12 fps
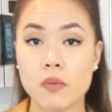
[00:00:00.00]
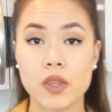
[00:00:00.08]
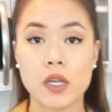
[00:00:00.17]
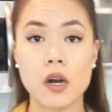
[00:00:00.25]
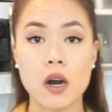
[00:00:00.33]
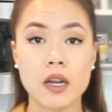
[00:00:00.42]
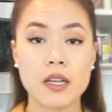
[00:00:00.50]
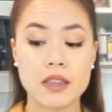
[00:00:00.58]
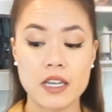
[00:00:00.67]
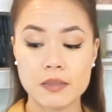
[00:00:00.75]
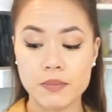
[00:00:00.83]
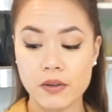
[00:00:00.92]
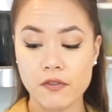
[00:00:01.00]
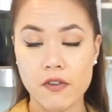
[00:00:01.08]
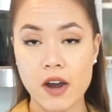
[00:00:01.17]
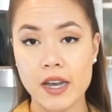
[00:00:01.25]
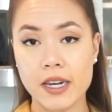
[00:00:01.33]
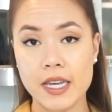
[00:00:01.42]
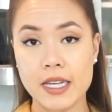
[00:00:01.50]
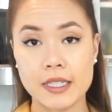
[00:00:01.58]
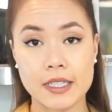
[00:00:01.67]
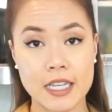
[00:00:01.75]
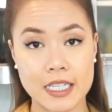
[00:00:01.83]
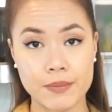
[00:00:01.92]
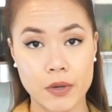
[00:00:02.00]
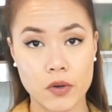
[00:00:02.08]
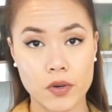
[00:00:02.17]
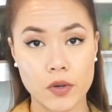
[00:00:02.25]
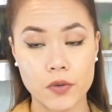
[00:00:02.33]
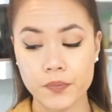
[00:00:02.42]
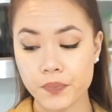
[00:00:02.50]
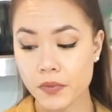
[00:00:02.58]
with garlic that's been fried in sesame oil.